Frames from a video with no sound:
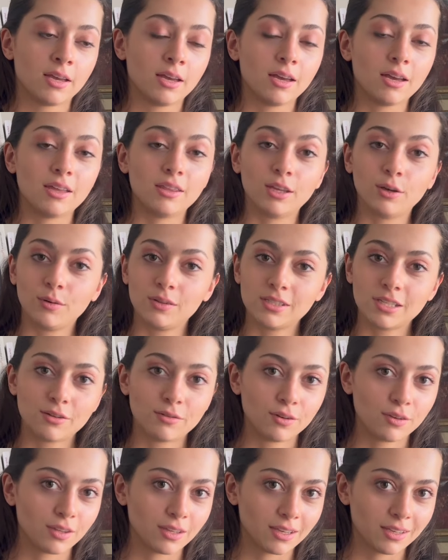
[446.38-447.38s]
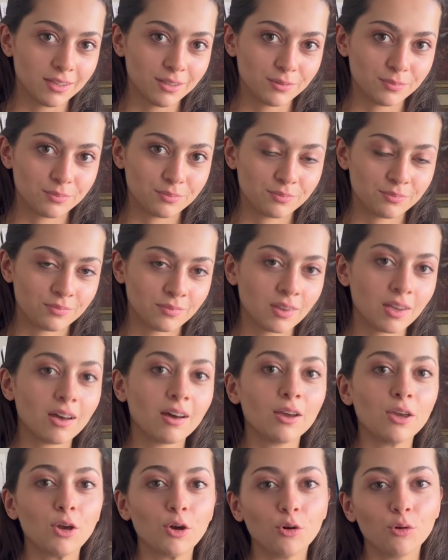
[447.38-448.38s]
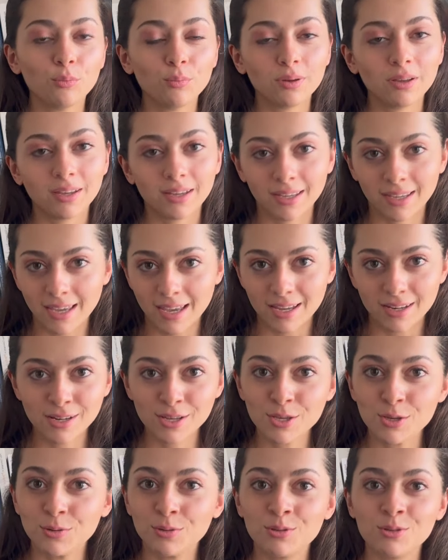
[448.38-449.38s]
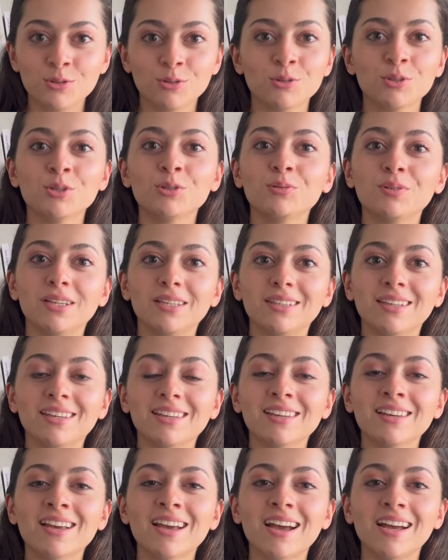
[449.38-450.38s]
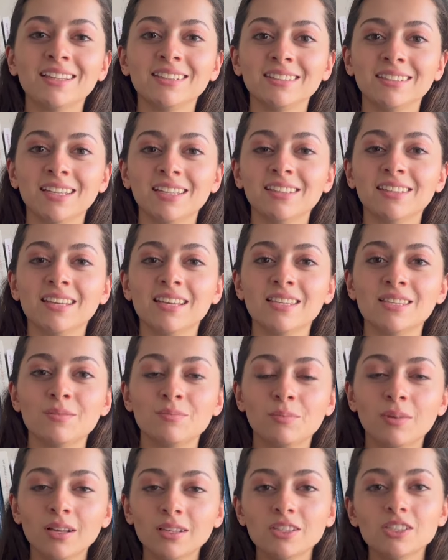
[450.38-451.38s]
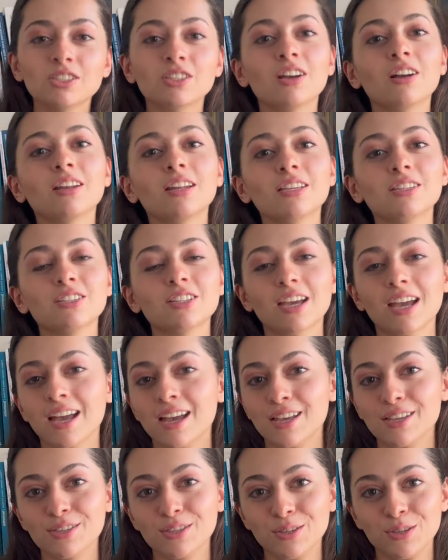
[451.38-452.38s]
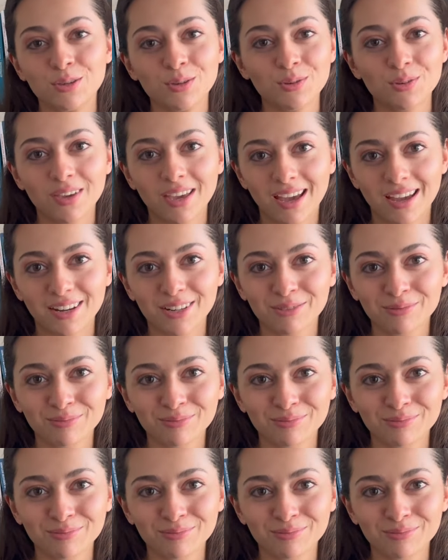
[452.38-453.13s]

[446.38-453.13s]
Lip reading: And that was everything. I hope, again, you enjoy your reading and get as much knowledge as you can.